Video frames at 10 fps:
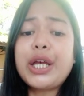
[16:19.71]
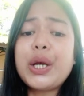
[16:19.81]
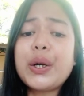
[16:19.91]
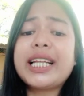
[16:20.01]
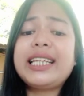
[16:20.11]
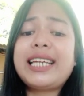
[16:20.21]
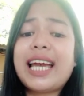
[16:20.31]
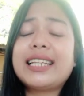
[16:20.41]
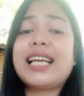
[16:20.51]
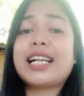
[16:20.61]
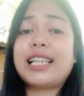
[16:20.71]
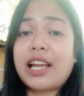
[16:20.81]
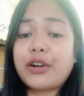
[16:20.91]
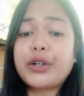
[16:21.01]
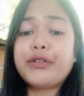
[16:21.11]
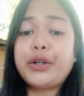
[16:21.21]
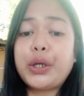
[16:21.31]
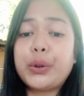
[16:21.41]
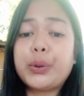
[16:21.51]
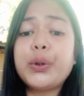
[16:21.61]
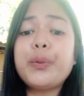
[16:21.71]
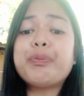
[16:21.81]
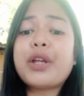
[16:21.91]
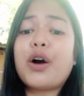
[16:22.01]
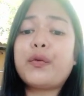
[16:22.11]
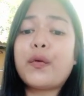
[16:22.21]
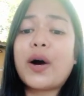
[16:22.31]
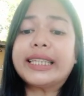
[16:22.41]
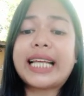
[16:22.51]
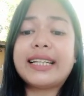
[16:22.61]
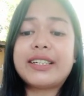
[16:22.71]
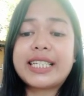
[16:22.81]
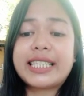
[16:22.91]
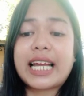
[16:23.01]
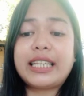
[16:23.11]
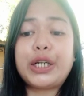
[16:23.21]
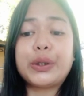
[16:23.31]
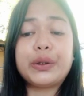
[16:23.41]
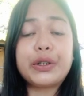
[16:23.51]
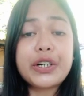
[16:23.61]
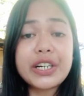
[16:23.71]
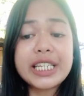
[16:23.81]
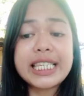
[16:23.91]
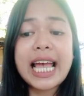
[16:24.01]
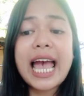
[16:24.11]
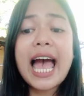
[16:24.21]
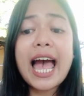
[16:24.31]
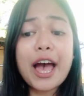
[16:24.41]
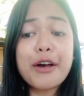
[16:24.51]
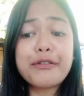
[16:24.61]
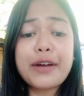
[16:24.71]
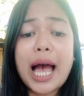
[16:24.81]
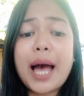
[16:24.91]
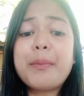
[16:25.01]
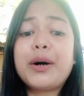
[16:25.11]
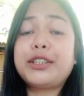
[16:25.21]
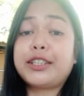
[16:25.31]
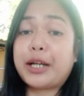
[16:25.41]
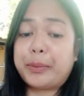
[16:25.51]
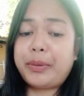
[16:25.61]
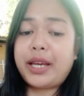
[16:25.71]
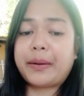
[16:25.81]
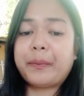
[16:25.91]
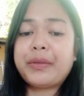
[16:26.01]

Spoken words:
you can get a clearer view of what understanding your learners have about the topic